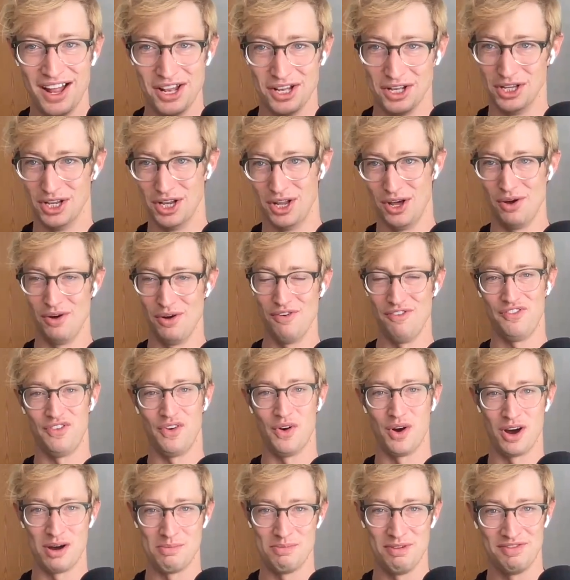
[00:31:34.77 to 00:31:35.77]
a low
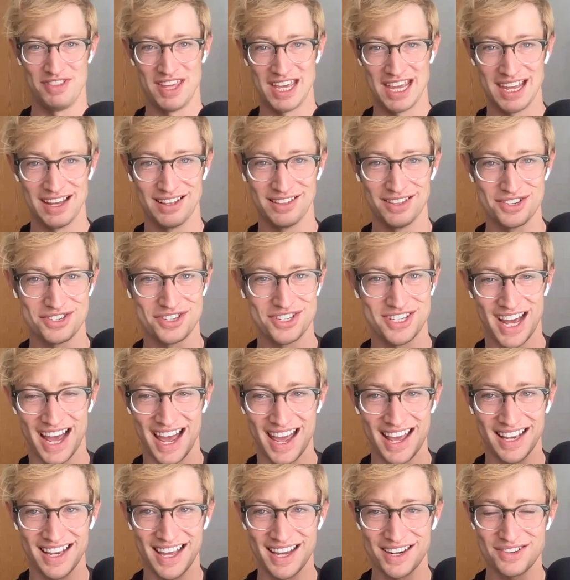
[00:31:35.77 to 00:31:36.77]
form of the english
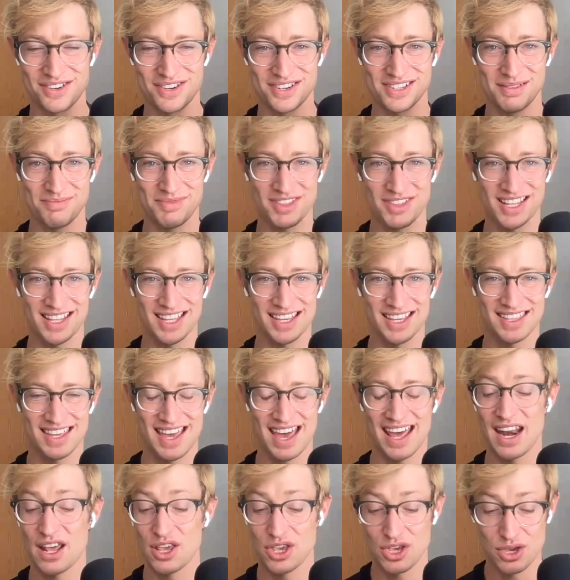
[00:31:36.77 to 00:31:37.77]
dialect or something like
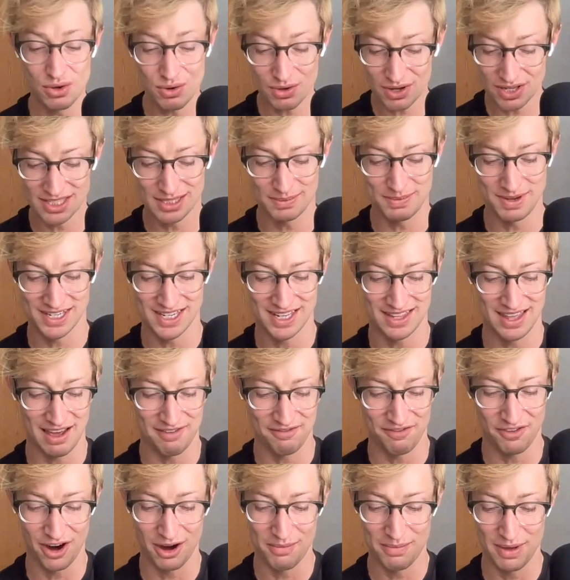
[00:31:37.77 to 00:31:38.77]
that you could speak to
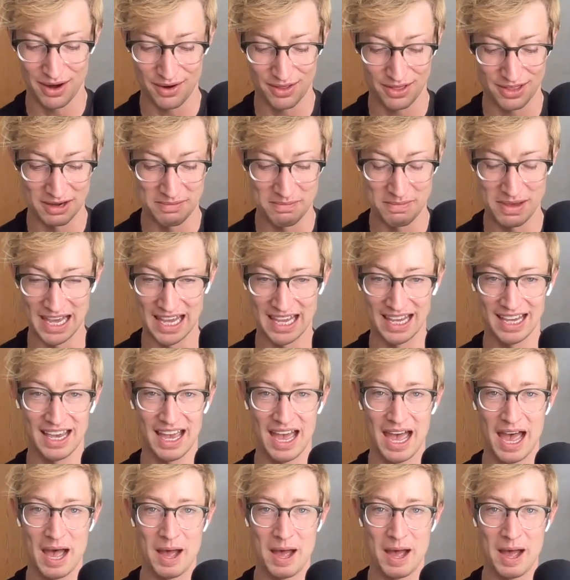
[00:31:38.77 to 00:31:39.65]
that far better than me